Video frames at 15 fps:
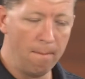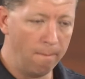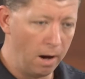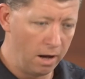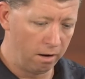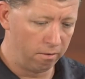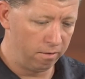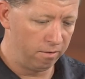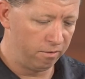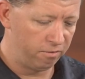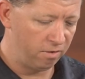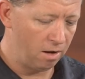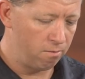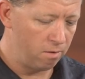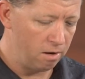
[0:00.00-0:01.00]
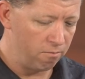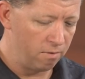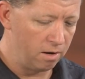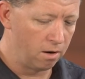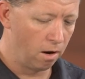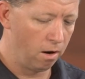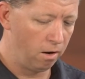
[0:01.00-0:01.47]
monitor it in the same way,
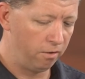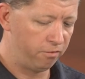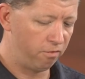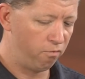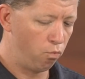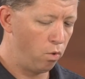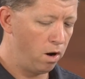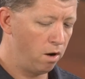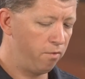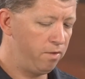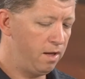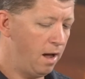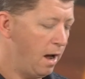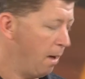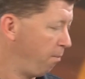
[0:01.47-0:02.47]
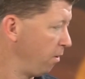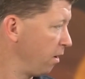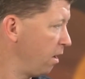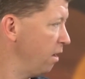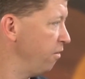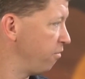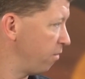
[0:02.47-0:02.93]
regardless of where the
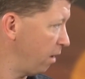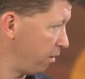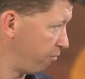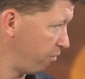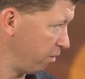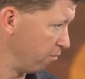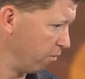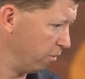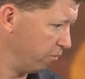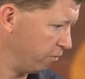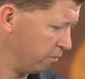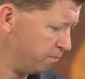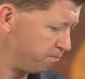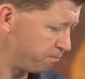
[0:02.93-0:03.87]
application actually runs.